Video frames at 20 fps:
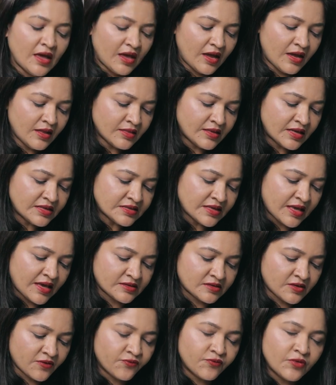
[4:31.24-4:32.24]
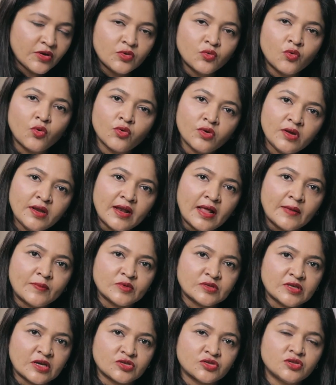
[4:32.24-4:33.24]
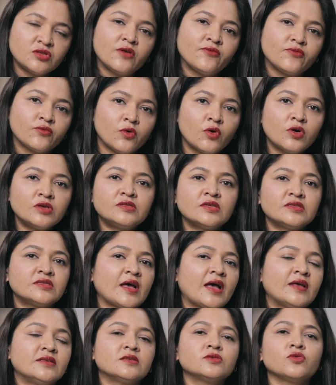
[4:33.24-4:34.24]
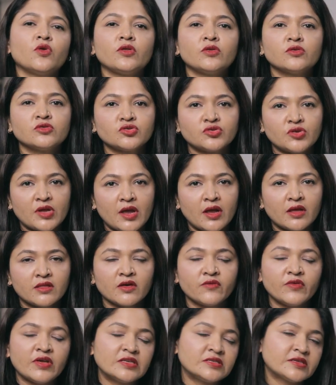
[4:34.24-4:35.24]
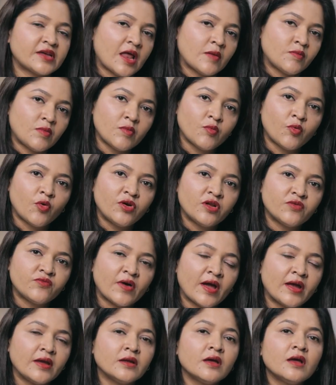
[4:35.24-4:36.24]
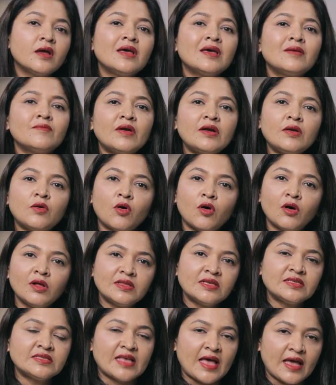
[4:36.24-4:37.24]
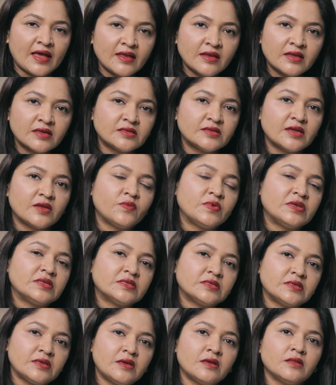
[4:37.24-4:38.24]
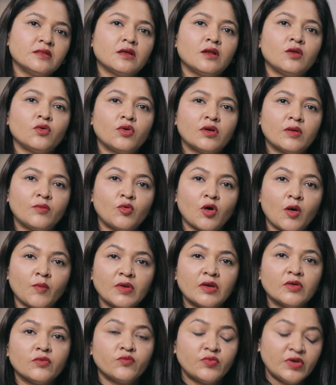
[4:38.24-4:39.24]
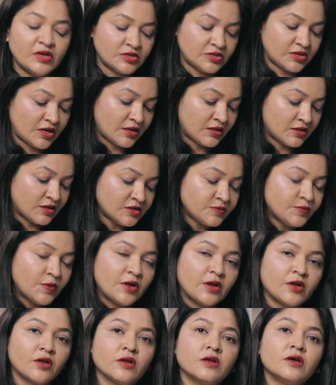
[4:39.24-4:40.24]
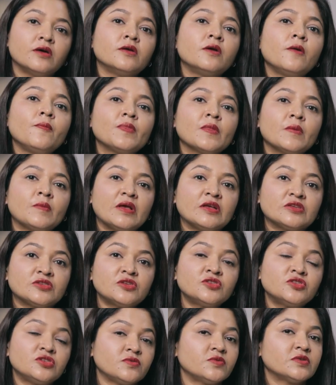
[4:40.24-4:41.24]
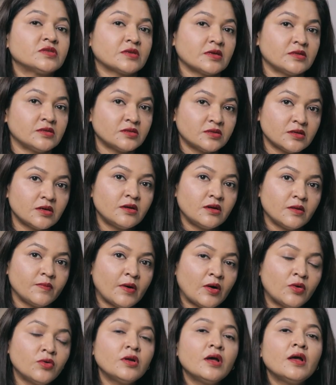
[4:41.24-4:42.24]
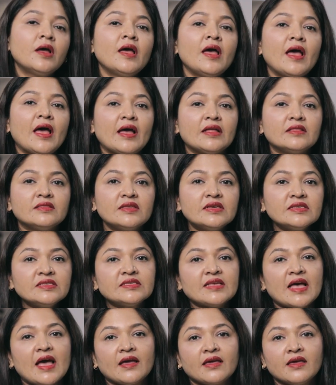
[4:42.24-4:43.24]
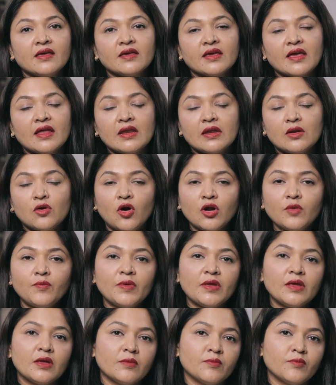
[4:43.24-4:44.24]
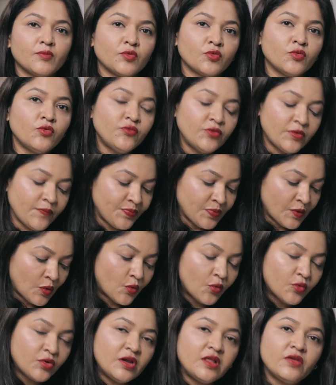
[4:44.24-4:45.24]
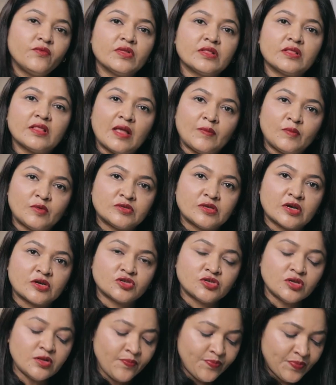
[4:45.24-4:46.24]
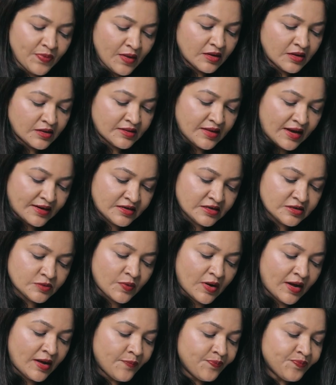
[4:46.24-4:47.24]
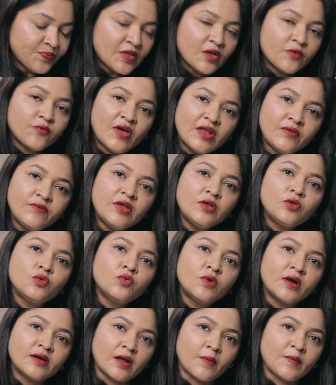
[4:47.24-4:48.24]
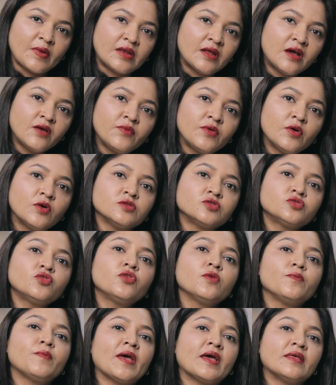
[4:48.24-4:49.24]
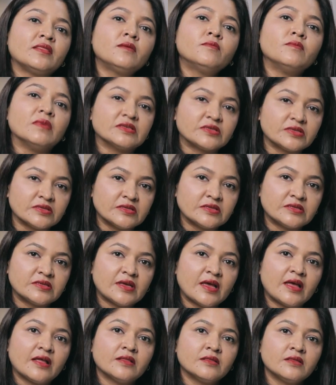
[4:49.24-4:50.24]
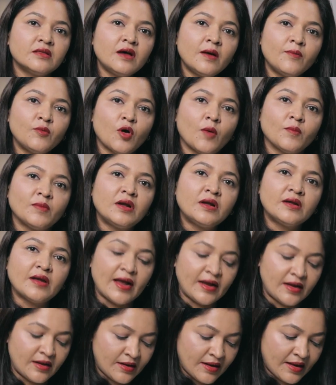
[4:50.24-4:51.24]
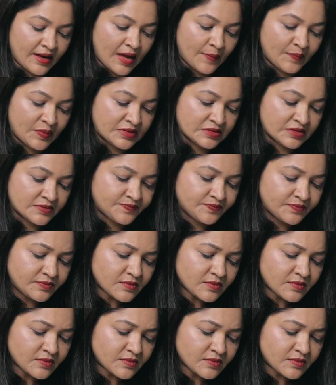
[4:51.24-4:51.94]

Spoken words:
In this case, if we do only liposuction, of course the size is going to shrink, the waist can be more defined, but all the sagginess that we see in the lower abdomen, which in this particular patient she was concerned about, and this sagging cannot be improved only with liposuction. That is why when we do a tummy tuck, we also repair the muscles and the abdominal tightening happens.